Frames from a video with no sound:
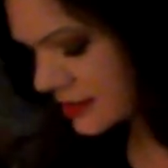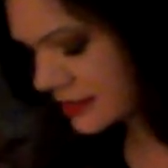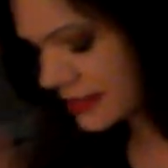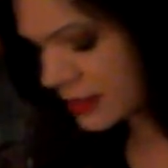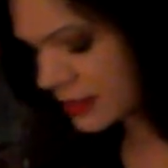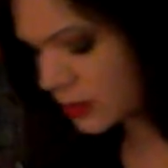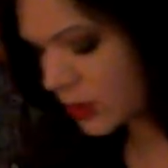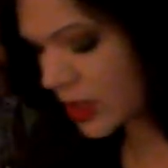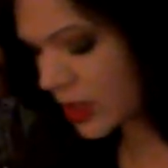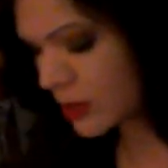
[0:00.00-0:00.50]

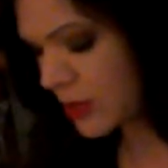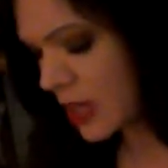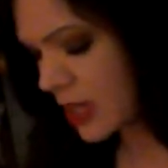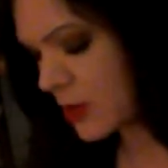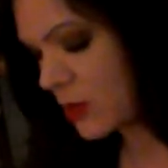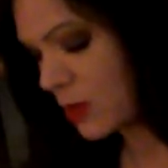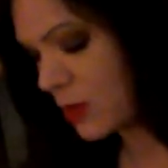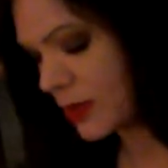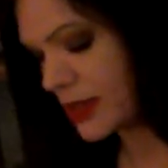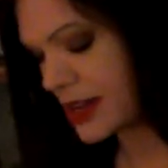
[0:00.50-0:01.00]
what I'm
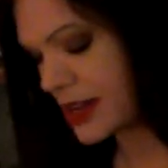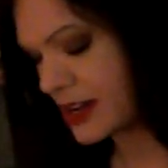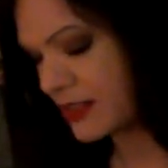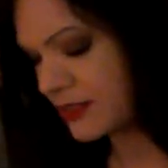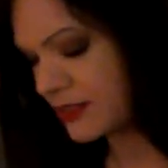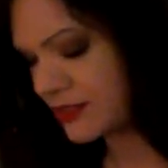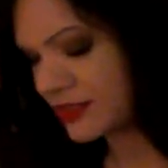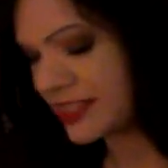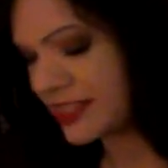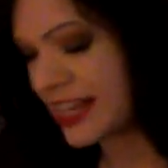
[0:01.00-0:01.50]
capable
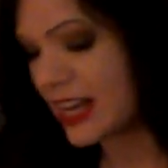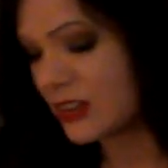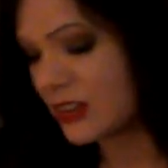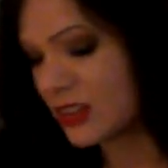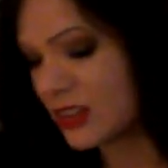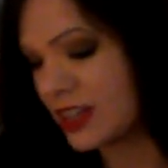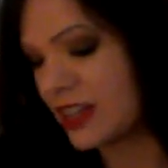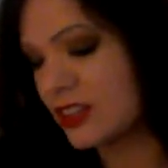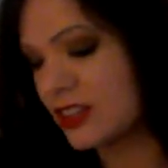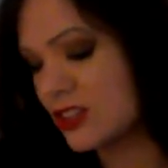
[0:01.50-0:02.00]
of now
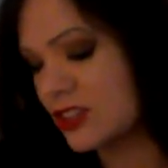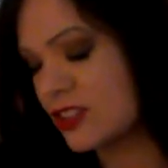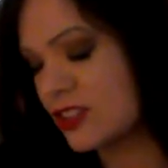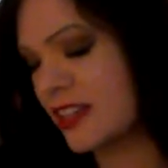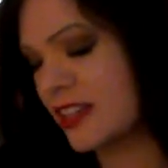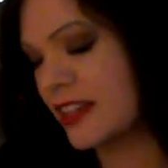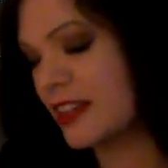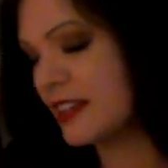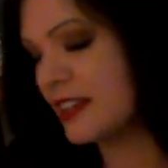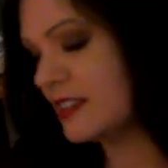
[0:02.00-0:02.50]
that I
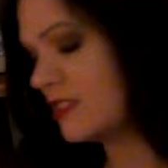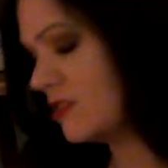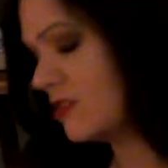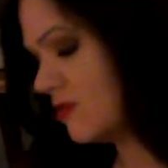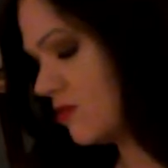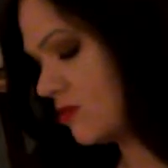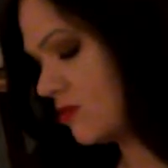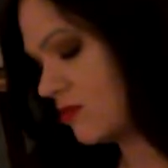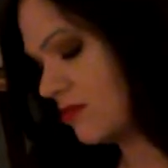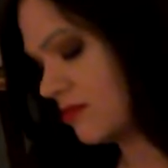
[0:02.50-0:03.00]
understand
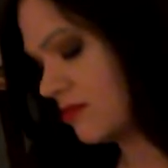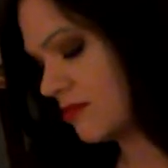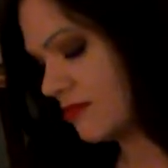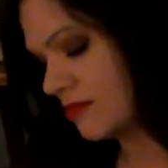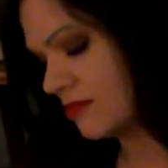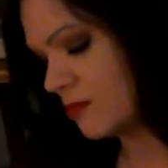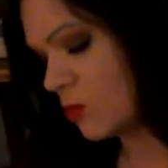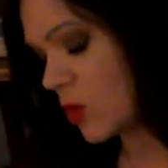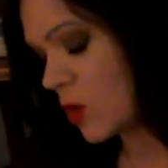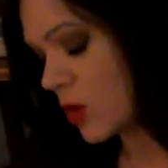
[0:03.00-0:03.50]

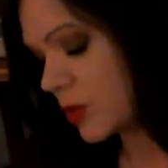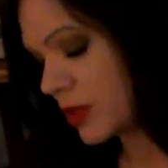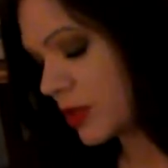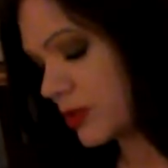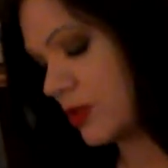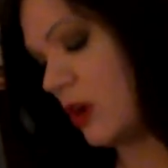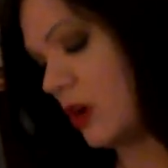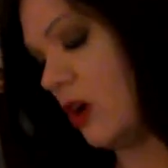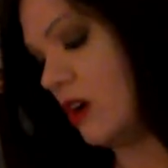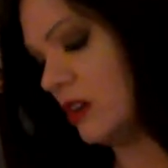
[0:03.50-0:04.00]
what went
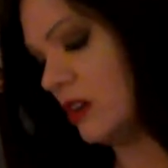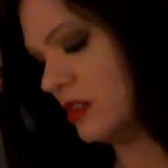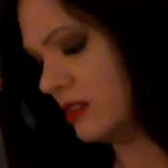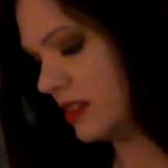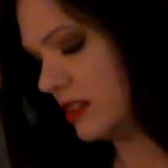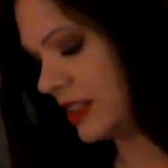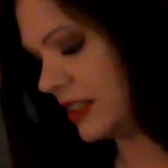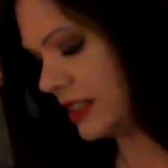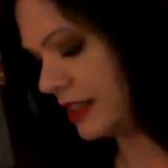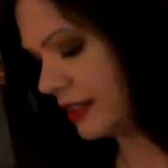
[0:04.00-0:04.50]
wrong,
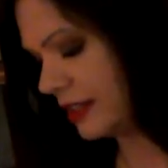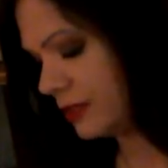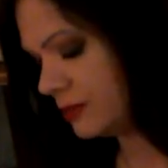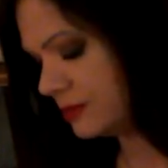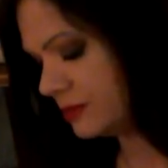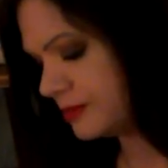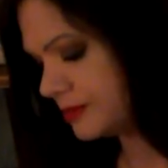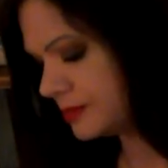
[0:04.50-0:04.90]
you know?